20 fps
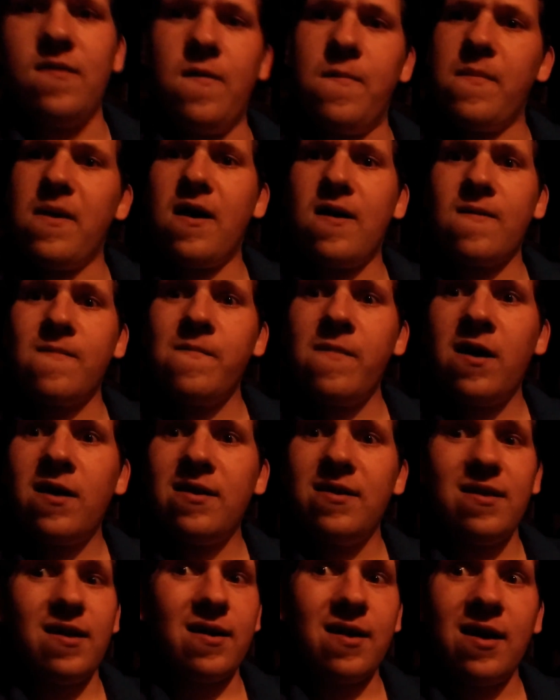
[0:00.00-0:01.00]
The amount of
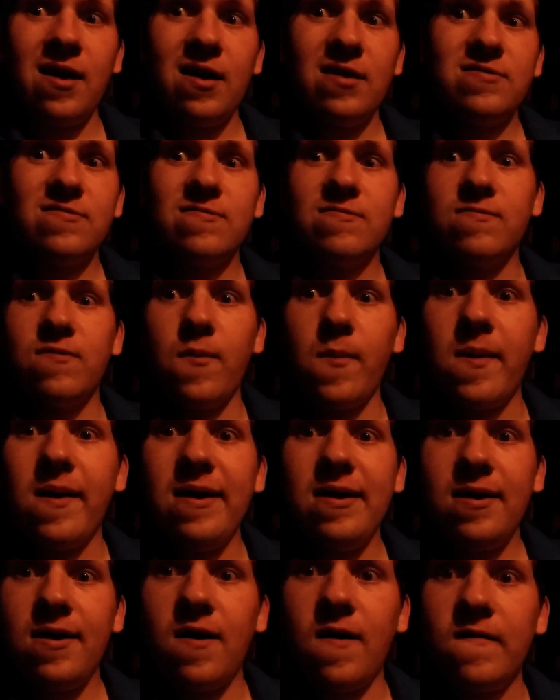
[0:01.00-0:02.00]
money that Kansas will
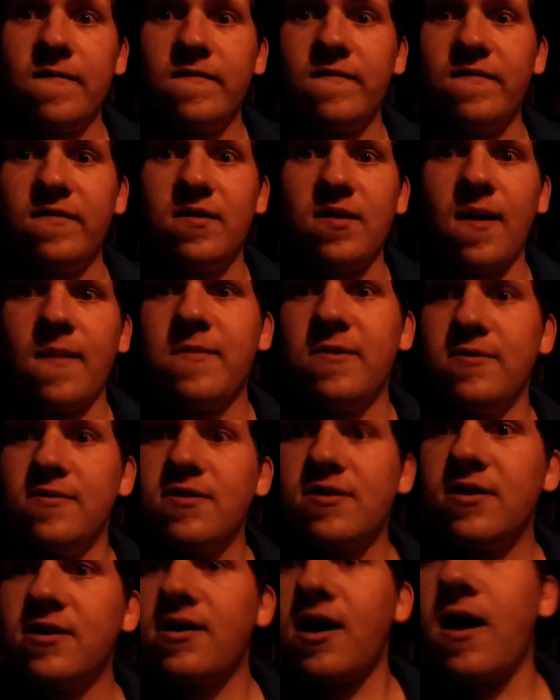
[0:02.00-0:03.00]
make off of it. I mean,
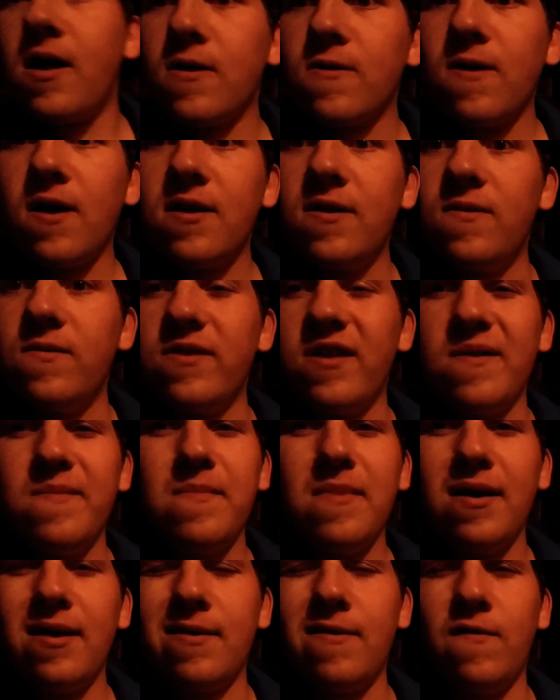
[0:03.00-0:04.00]
look at Colorado.
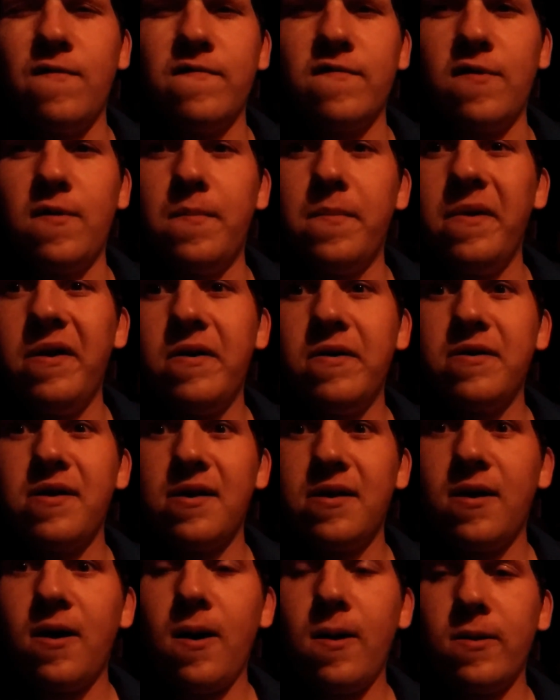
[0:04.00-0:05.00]
They made over a
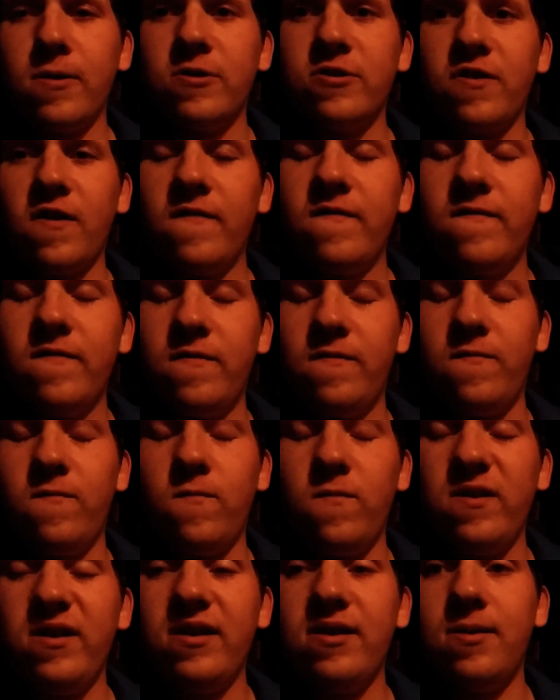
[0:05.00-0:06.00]
billion dollars off
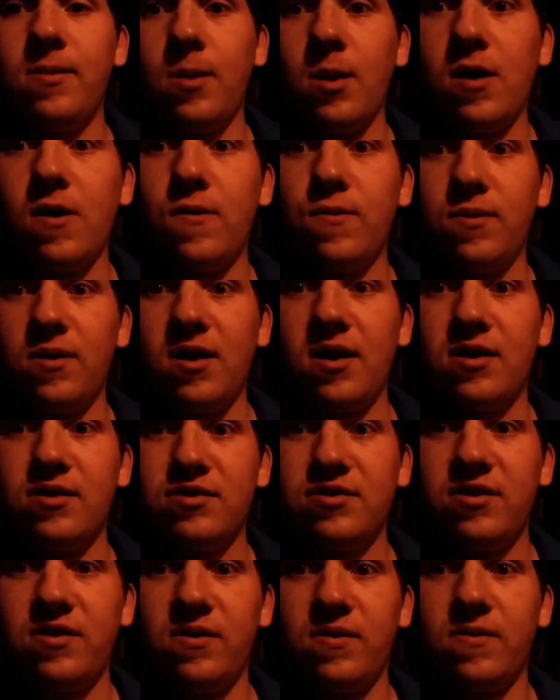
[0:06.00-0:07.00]
of weed alone
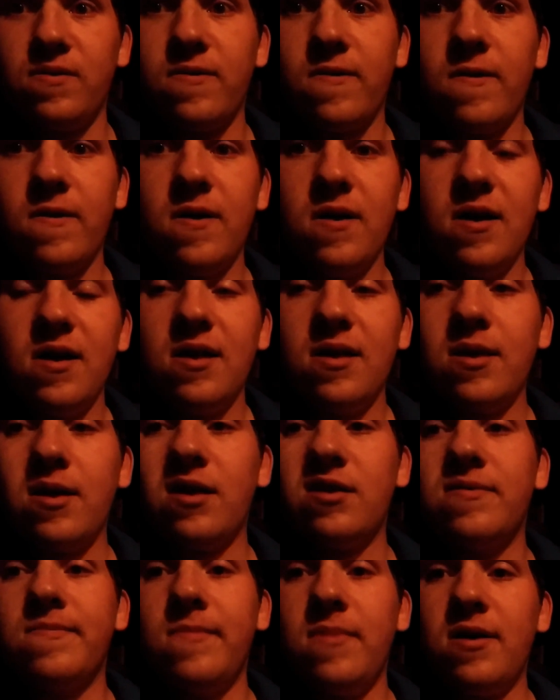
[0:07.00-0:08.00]
last year.
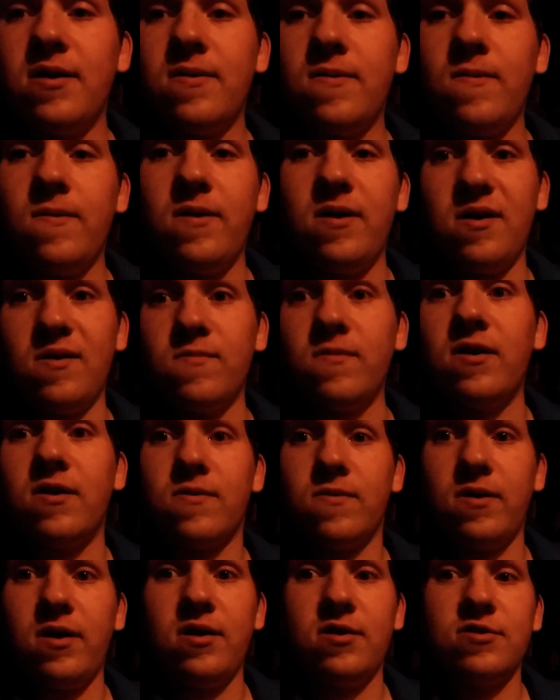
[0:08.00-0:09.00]
That's medical and
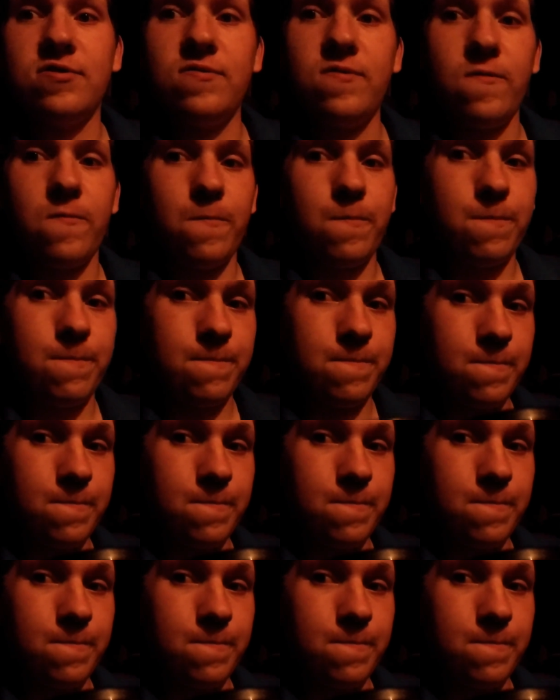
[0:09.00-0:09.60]
recreational.